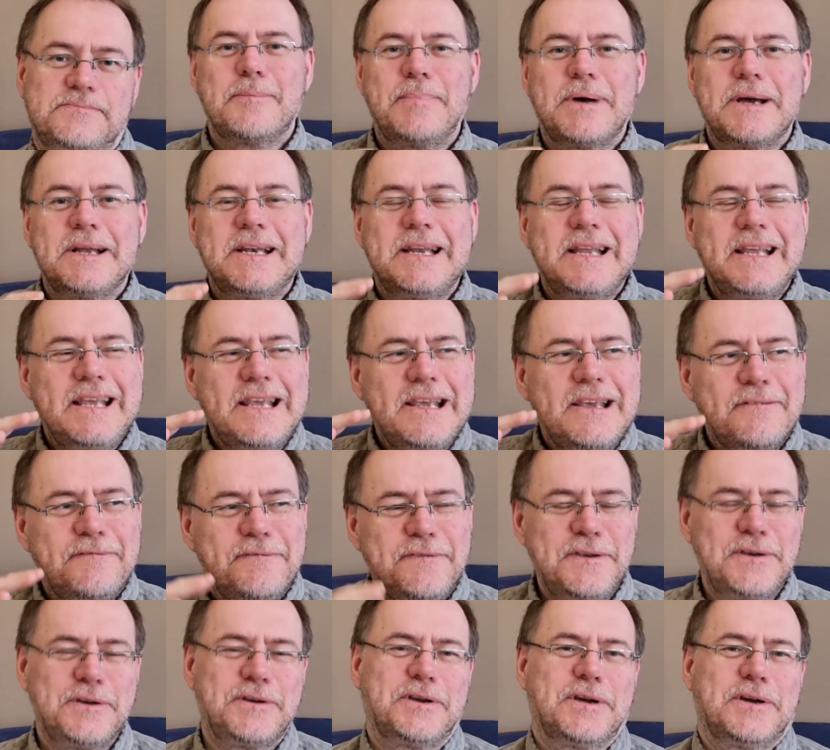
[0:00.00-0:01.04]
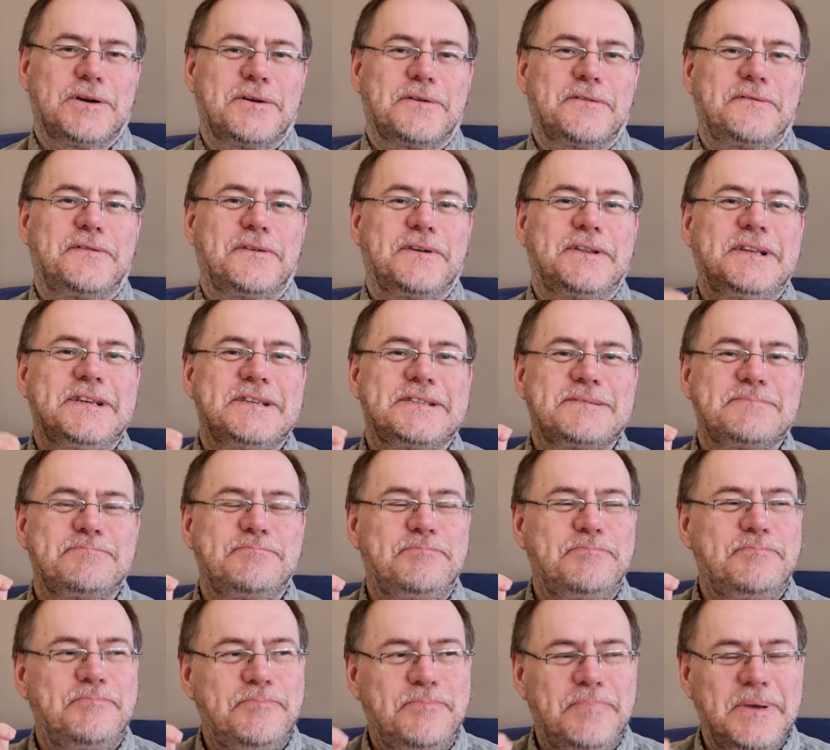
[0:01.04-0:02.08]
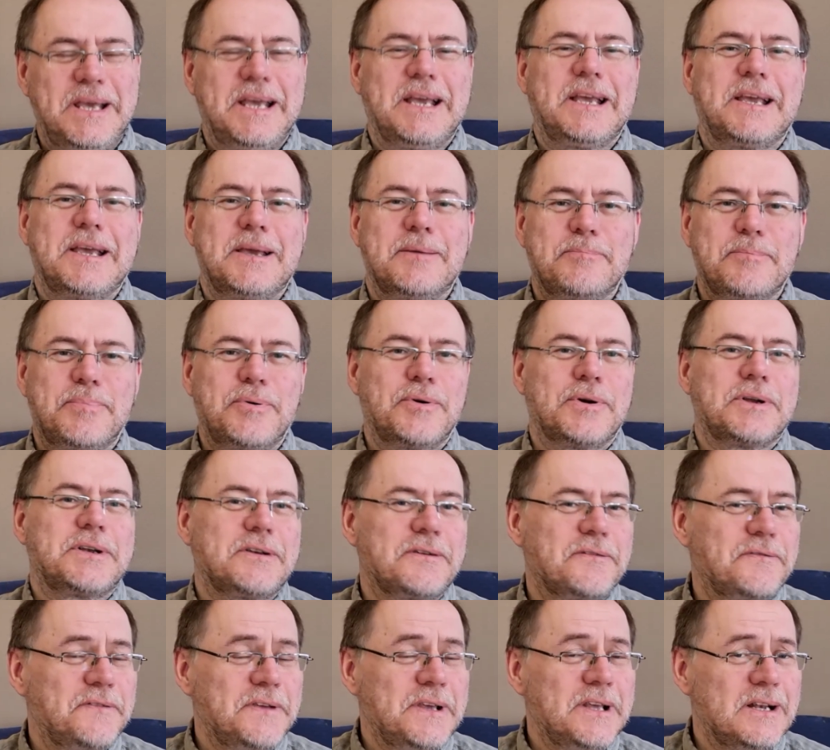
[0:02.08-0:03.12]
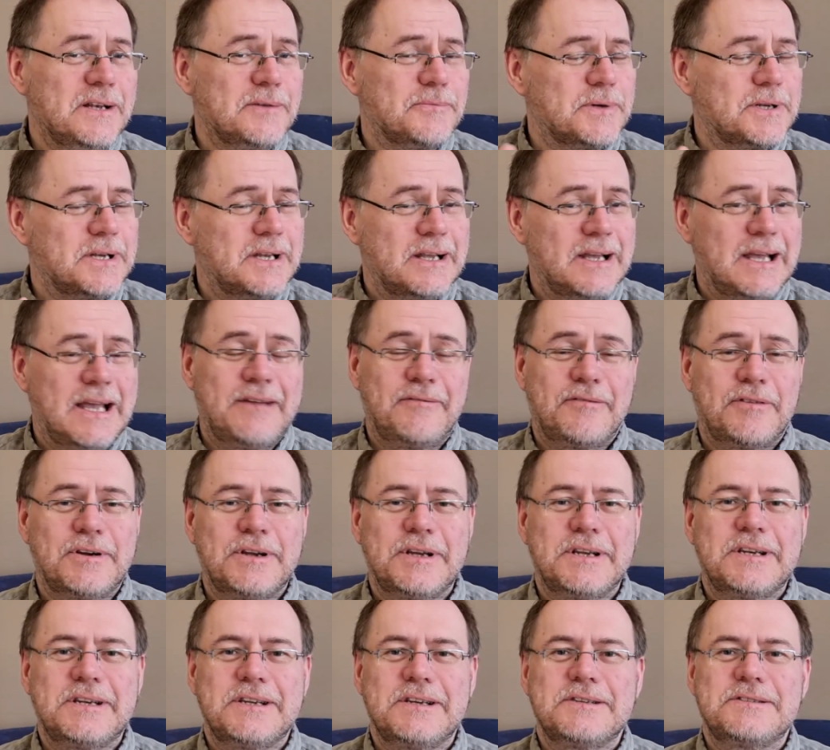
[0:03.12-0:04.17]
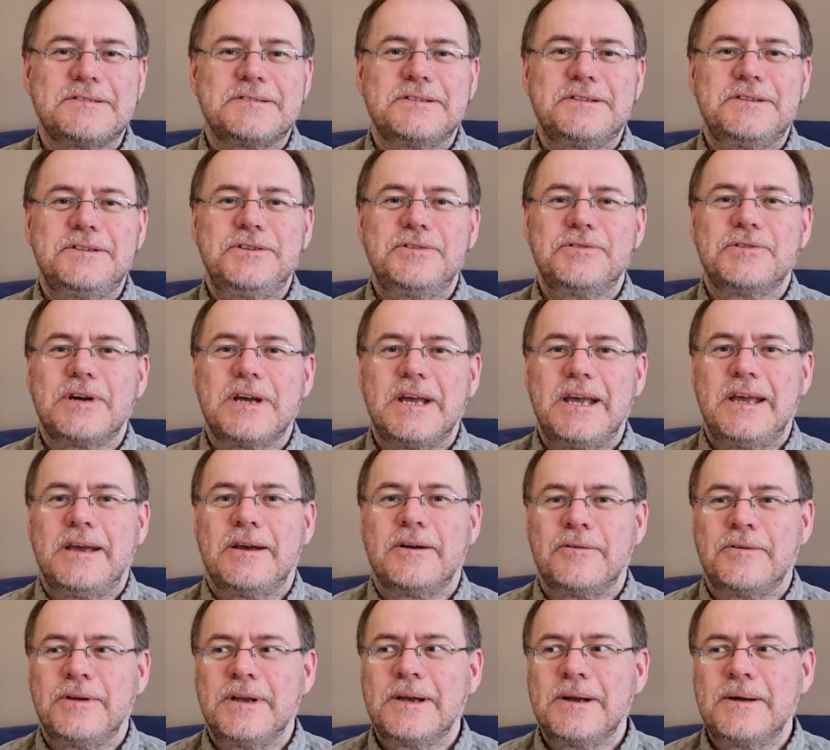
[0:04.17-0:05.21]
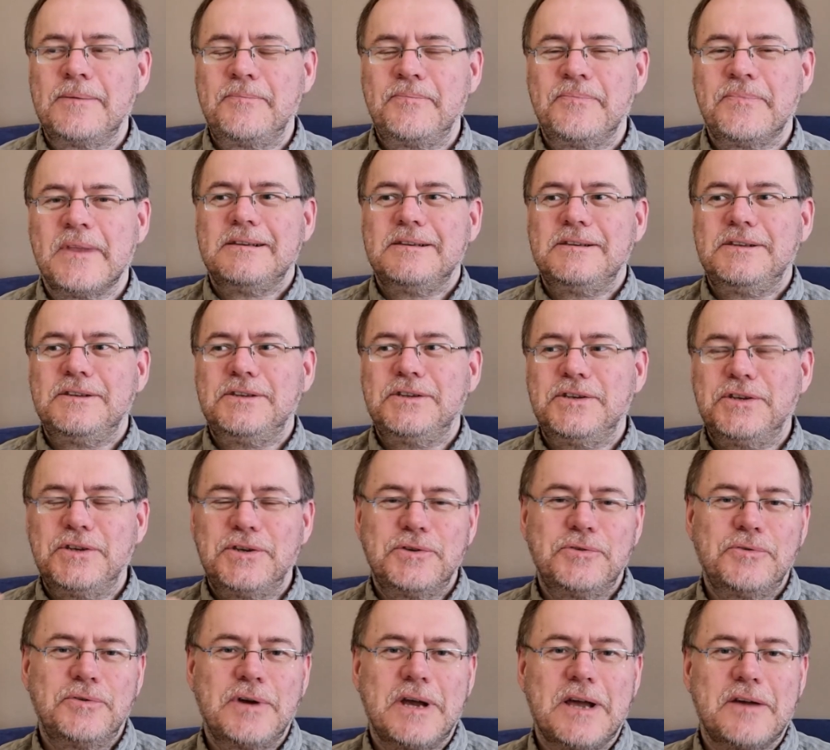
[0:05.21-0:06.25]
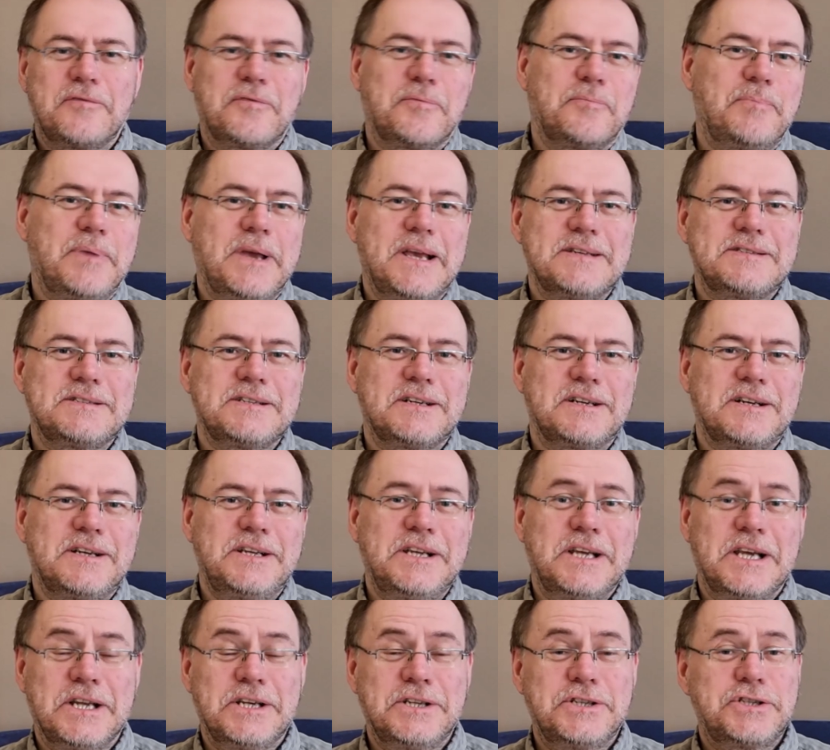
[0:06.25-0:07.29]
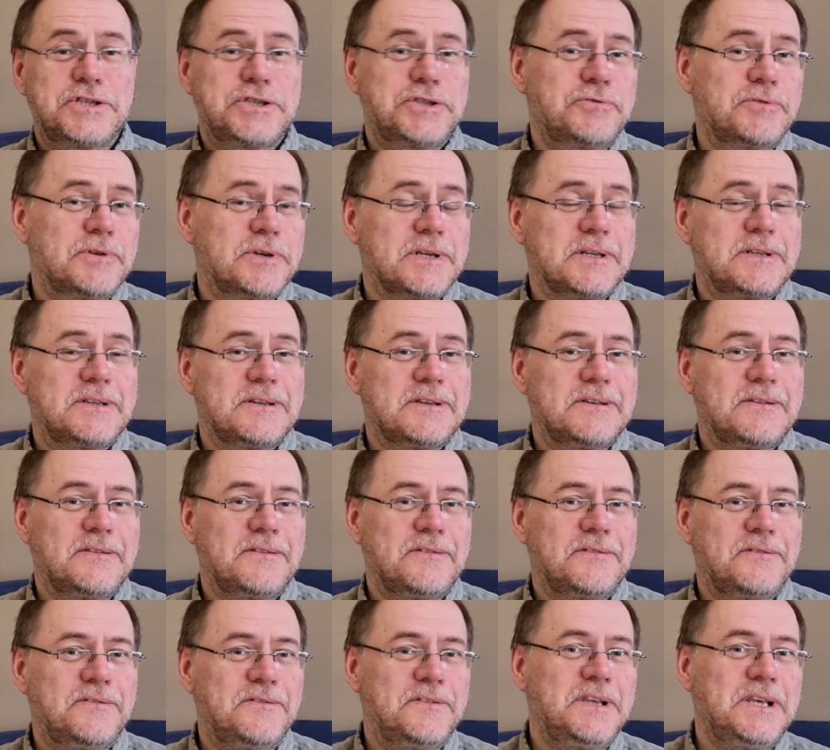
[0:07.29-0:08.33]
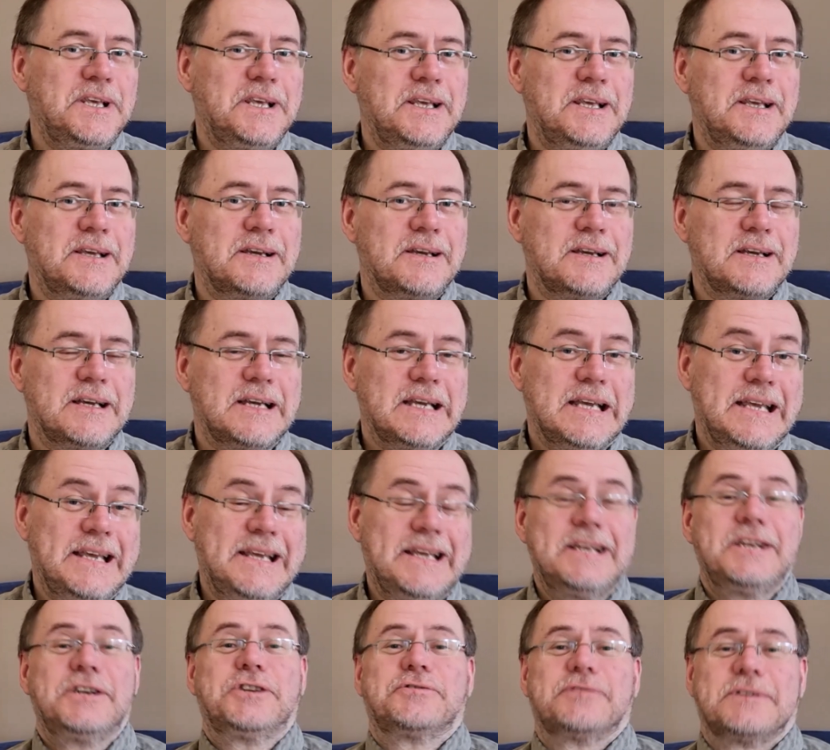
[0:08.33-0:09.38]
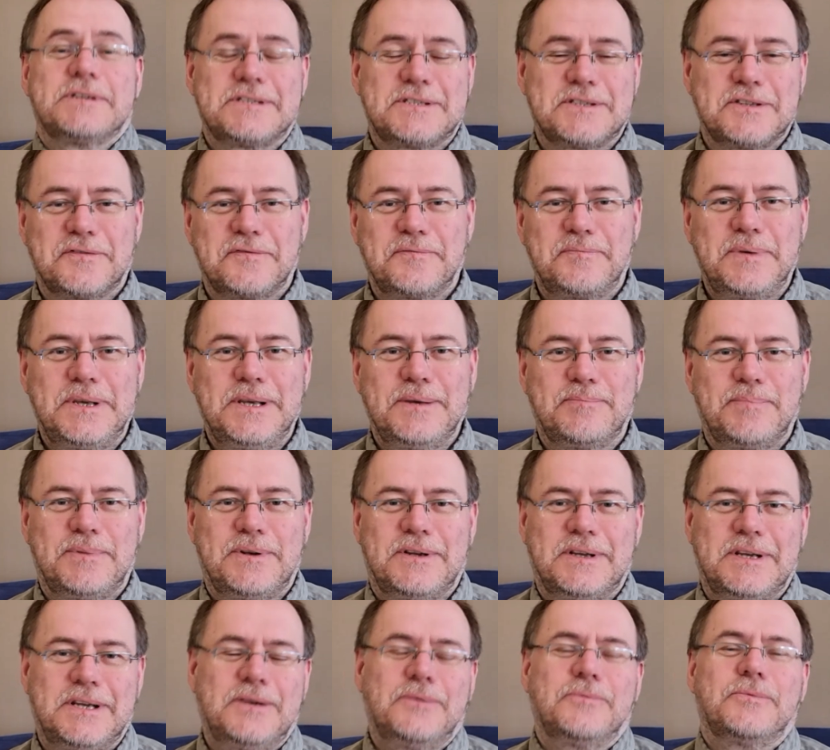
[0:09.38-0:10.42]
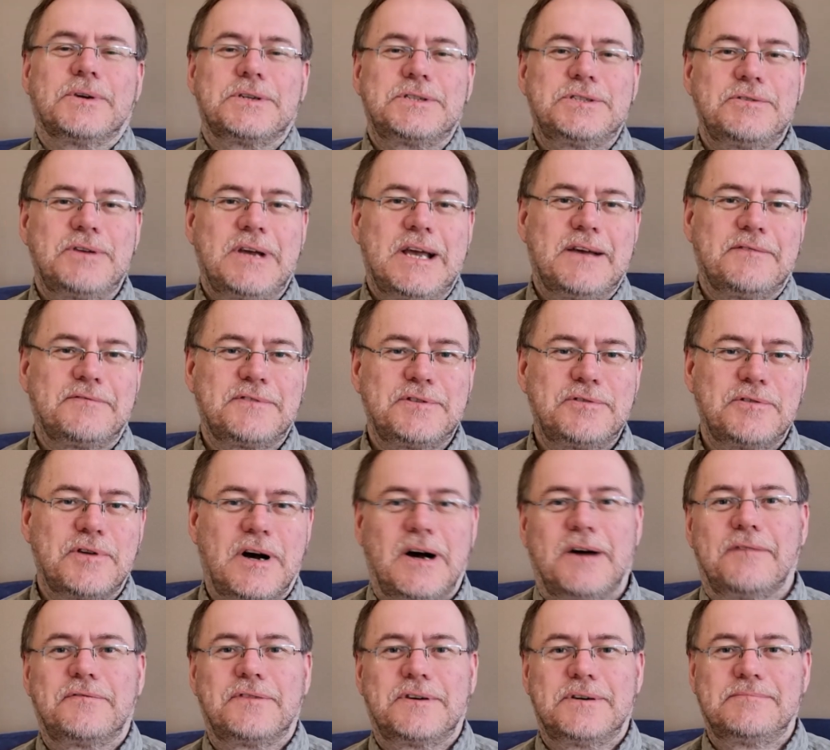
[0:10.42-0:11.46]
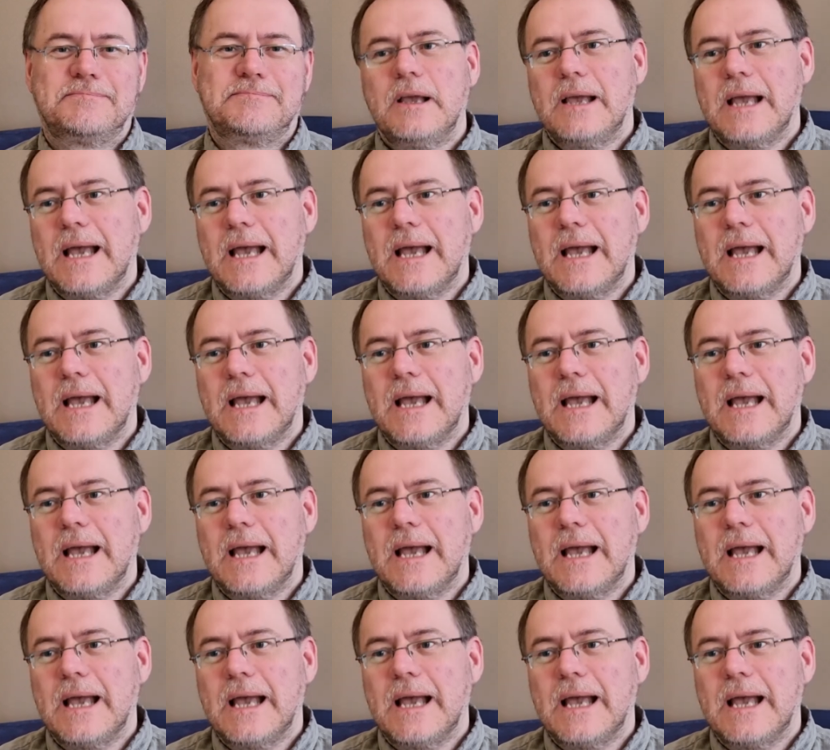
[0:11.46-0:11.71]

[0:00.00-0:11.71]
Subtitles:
But if you go for this big important field, whatever it is in your area, you have basically ensured the interest of people in what you have to offer.